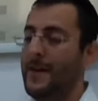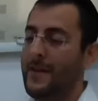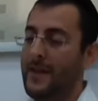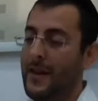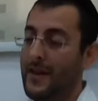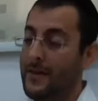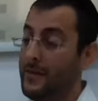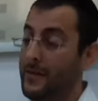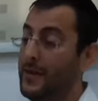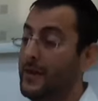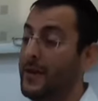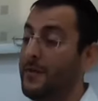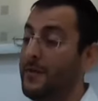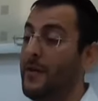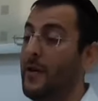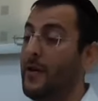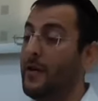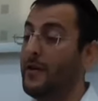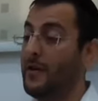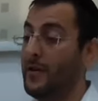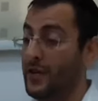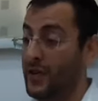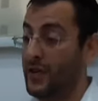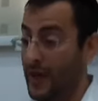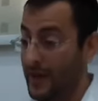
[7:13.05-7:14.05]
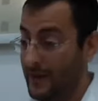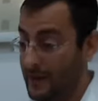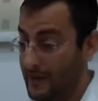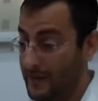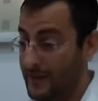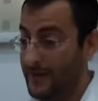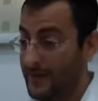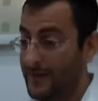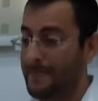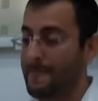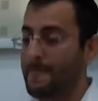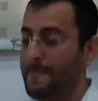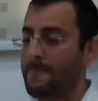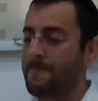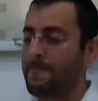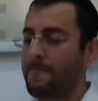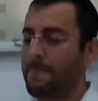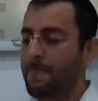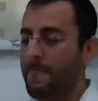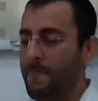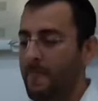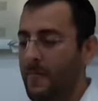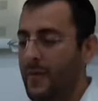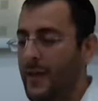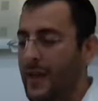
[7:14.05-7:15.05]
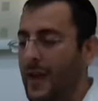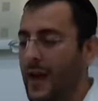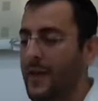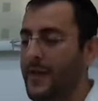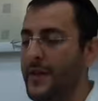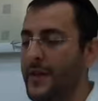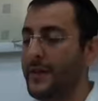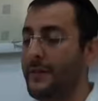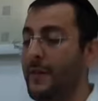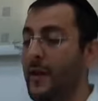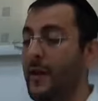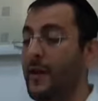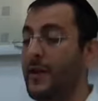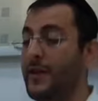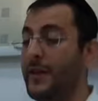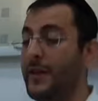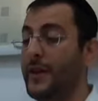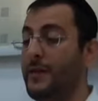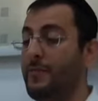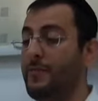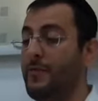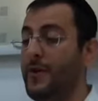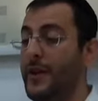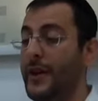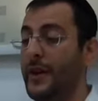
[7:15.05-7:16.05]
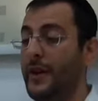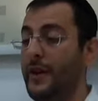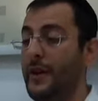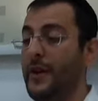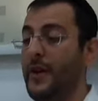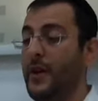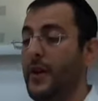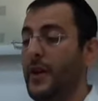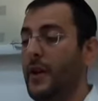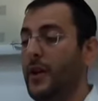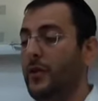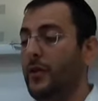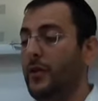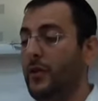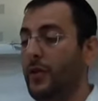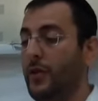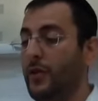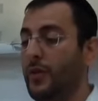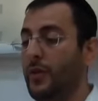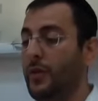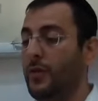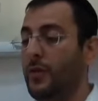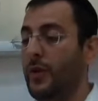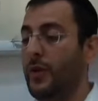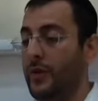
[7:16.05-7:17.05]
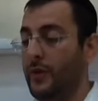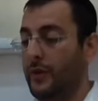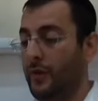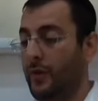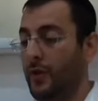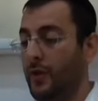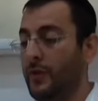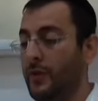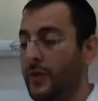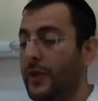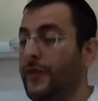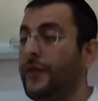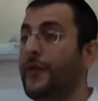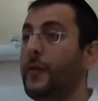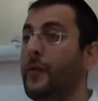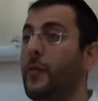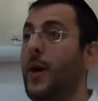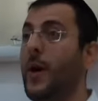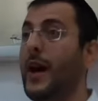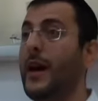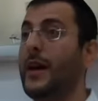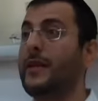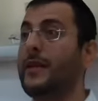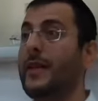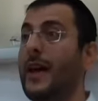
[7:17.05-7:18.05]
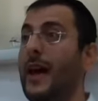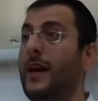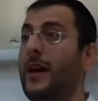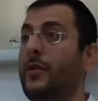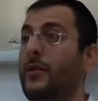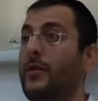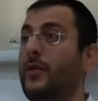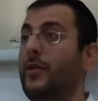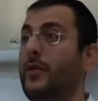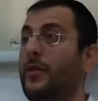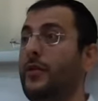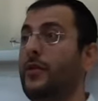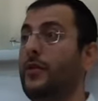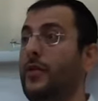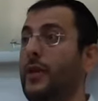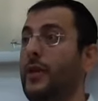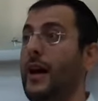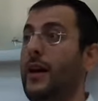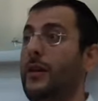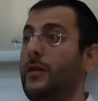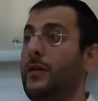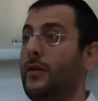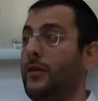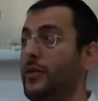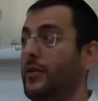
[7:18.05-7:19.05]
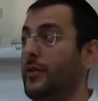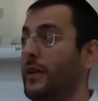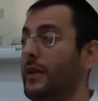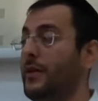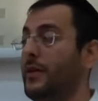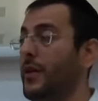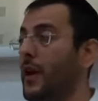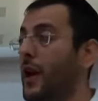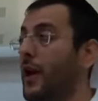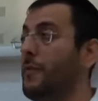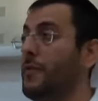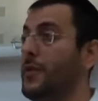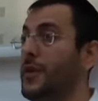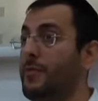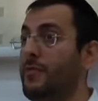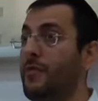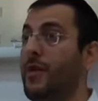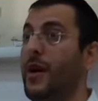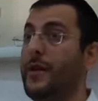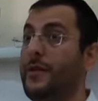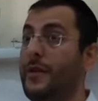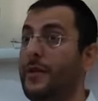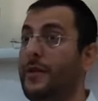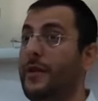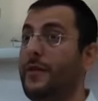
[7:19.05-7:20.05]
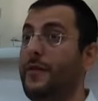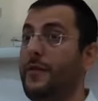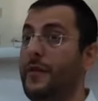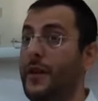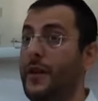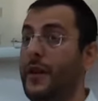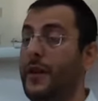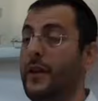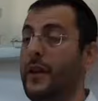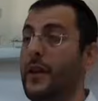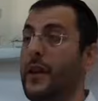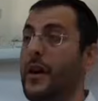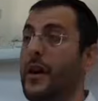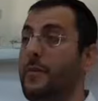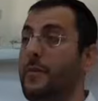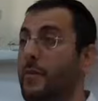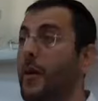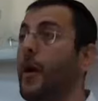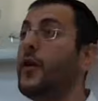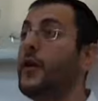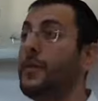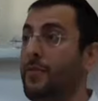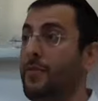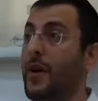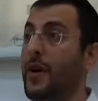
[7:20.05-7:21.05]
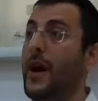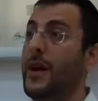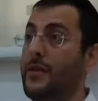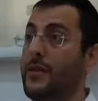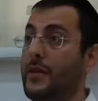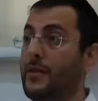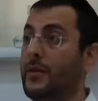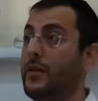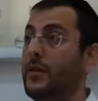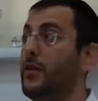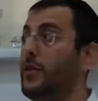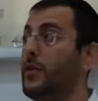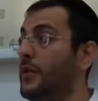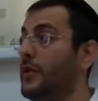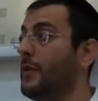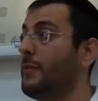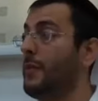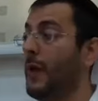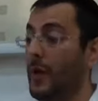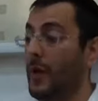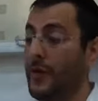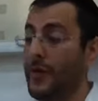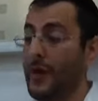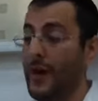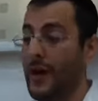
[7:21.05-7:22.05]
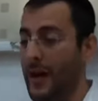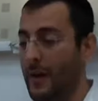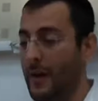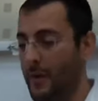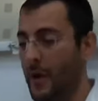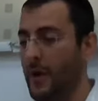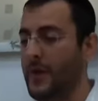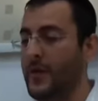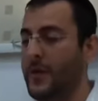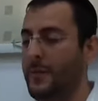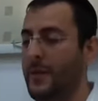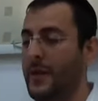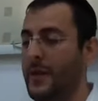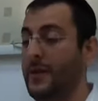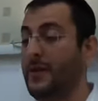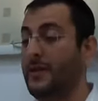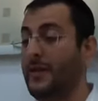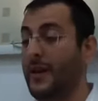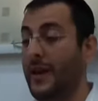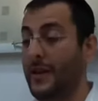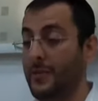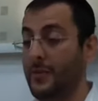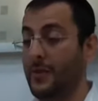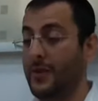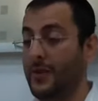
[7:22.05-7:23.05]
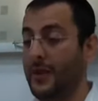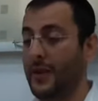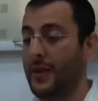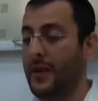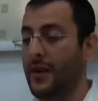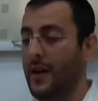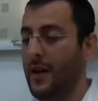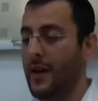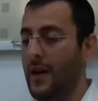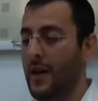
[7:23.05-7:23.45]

That's what the Gemara suggests. And the Gemara is going to bring two, two different ways how to, how to interpret the Brisa differently, both Brisas according to both, uh, both opinions, as we'll see.